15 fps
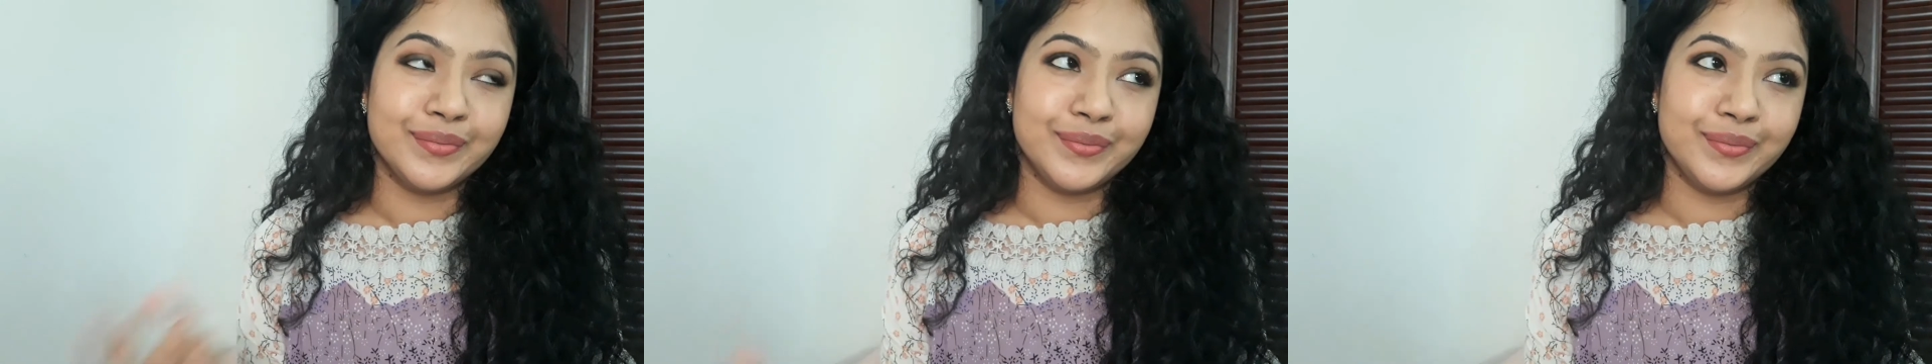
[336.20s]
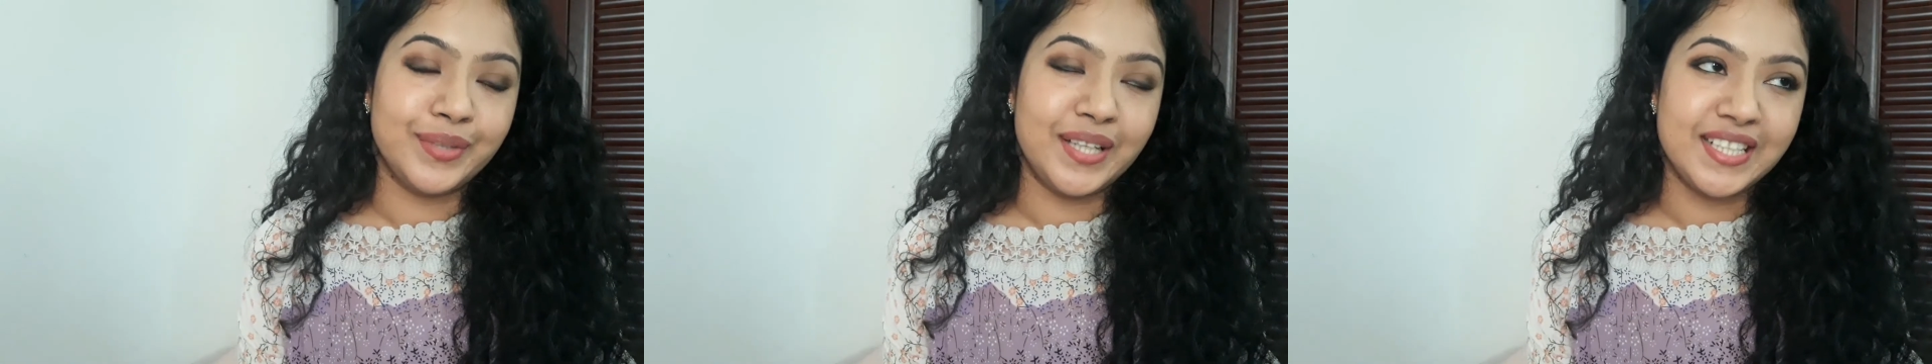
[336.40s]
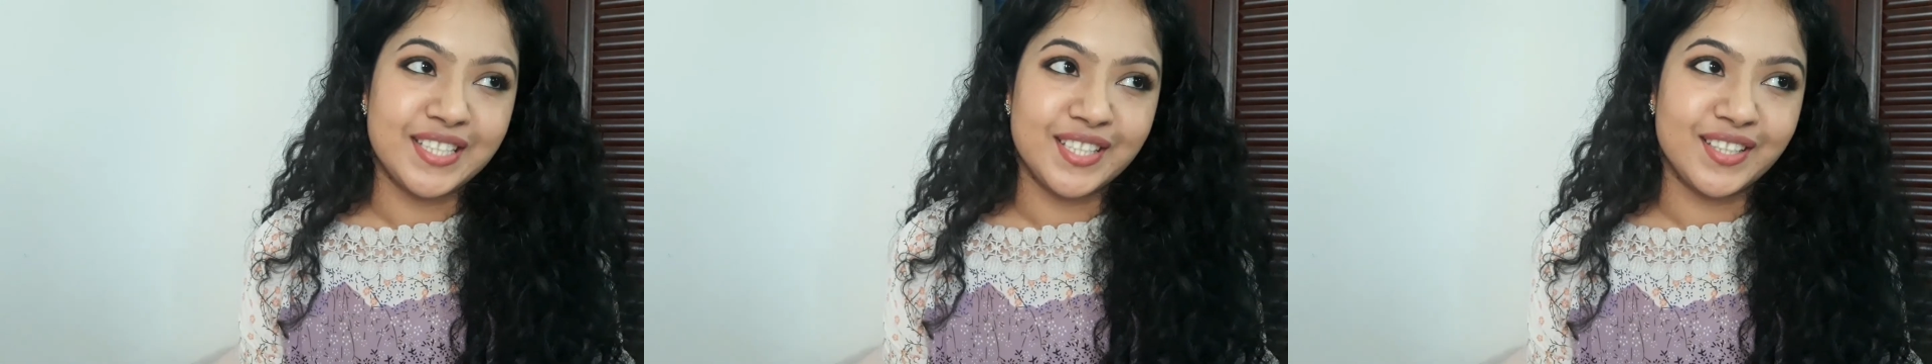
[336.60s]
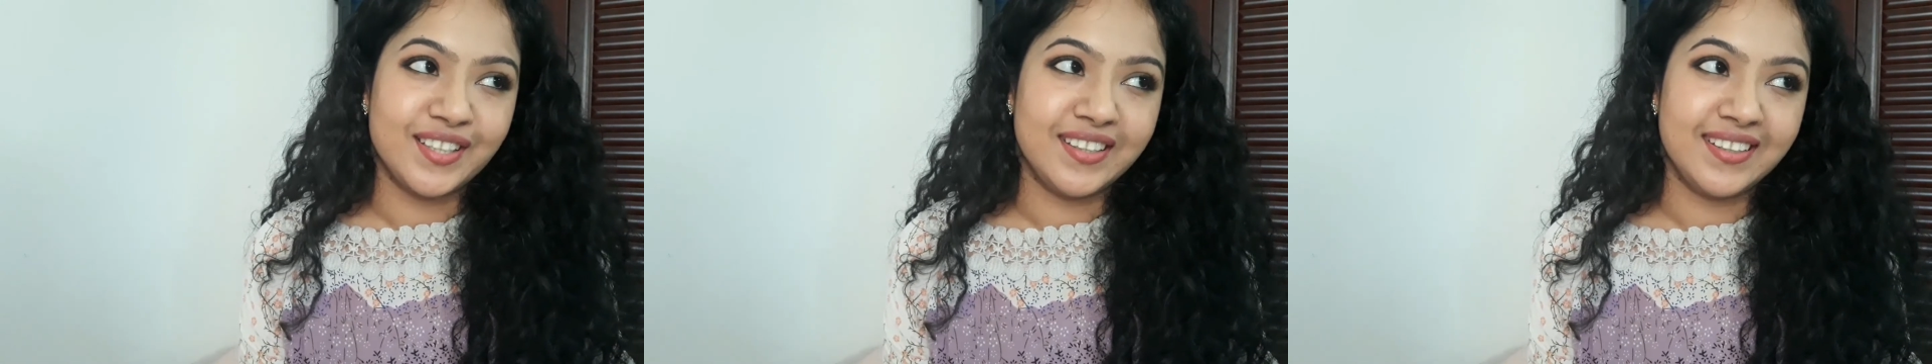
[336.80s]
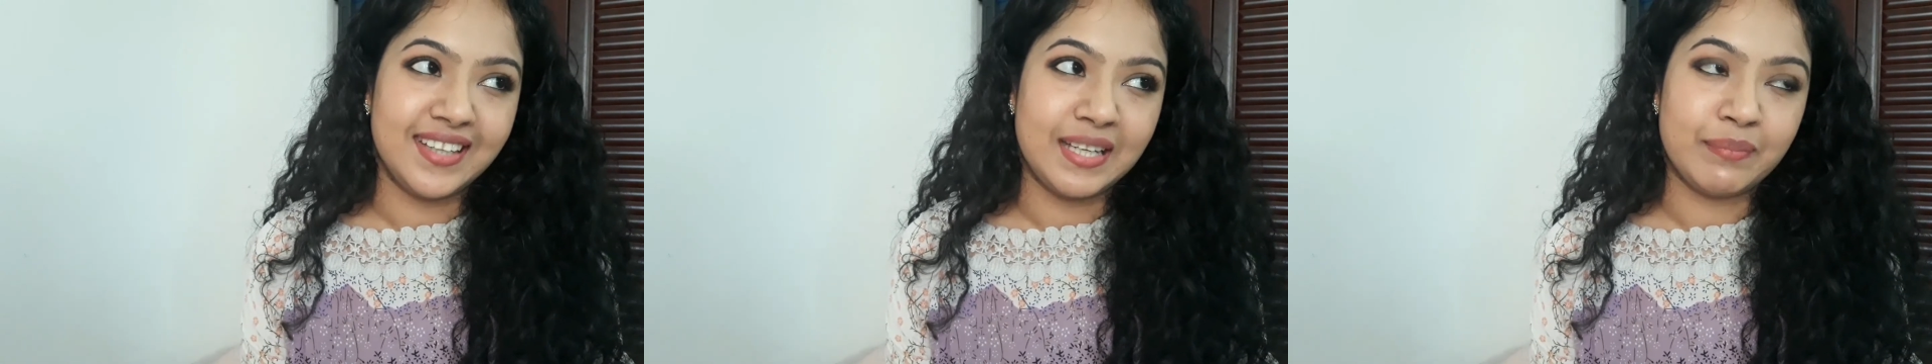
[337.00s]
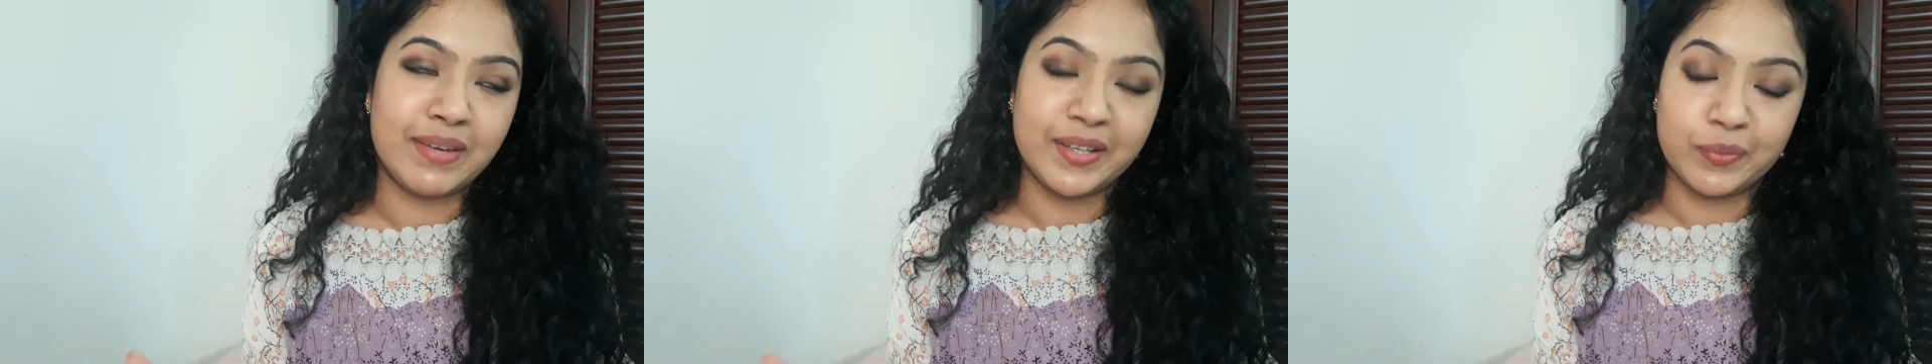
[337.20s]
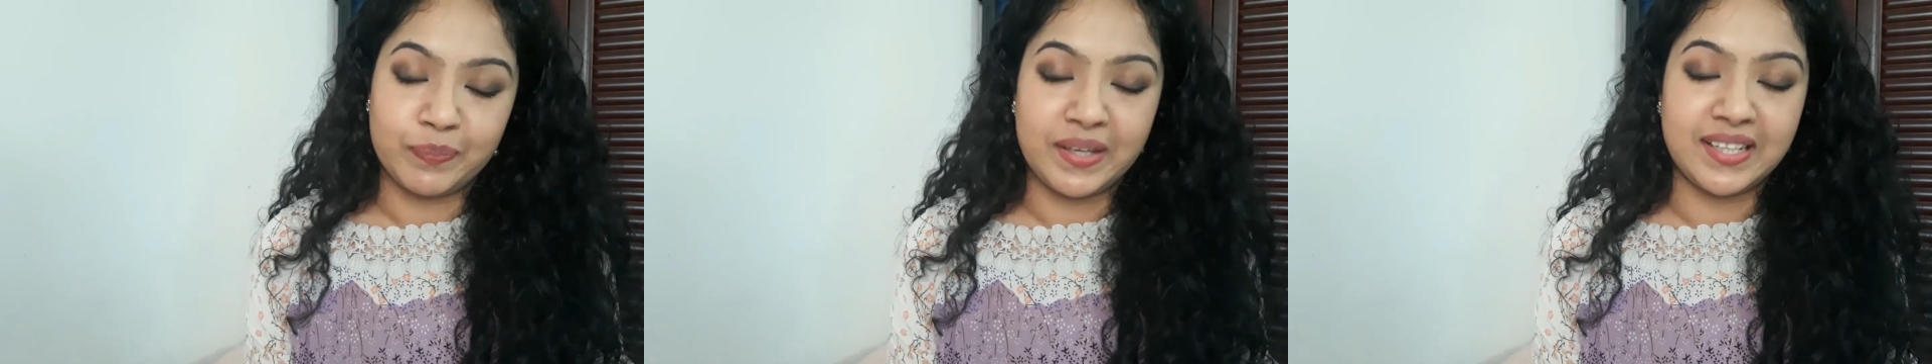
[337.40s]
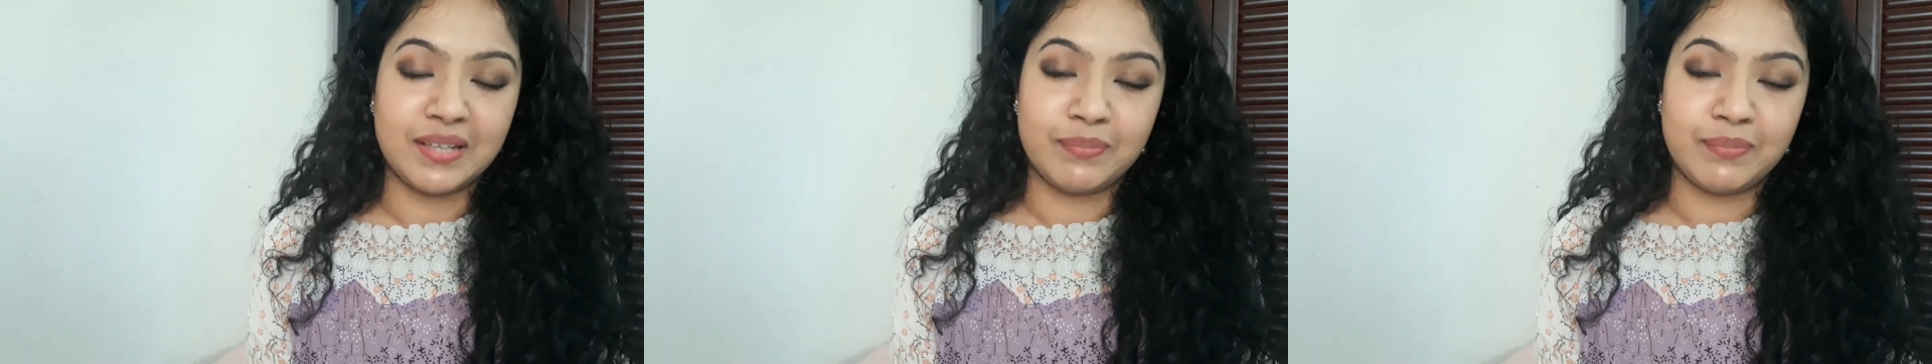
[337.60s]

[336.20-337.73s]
which in my opinion